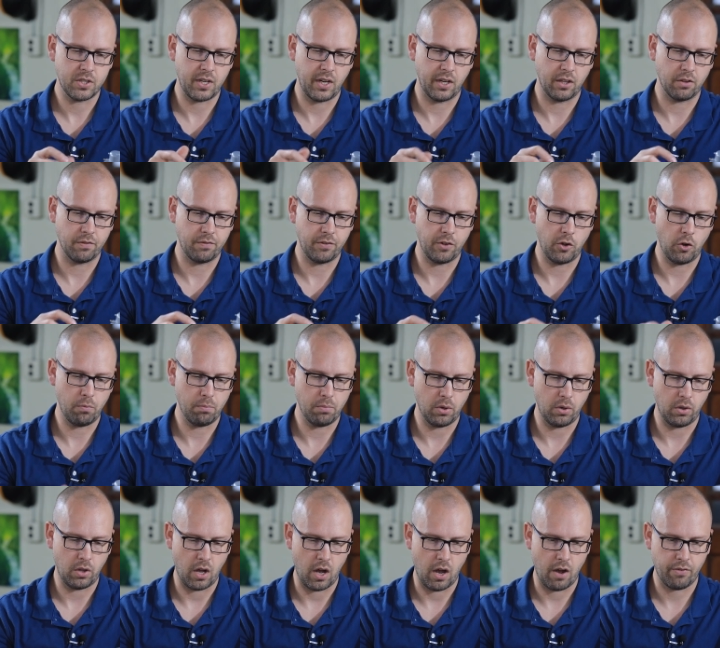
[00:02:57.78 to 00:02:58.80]
to take the float
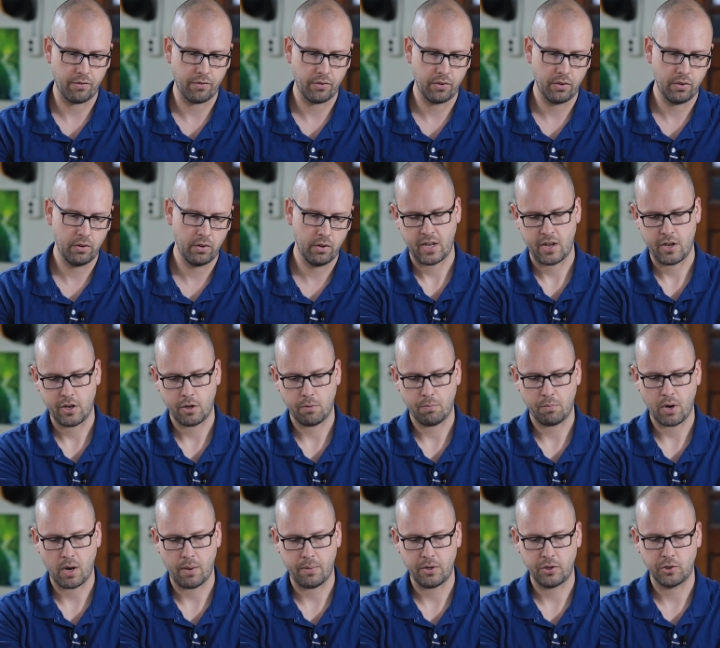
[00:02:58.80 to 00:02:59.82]
bowl off. Now you can
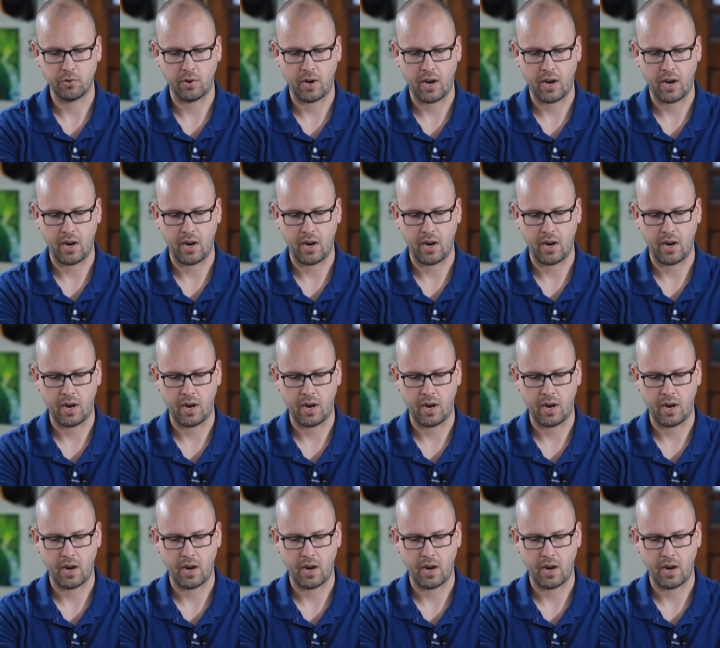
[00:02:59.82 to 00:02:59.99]
probably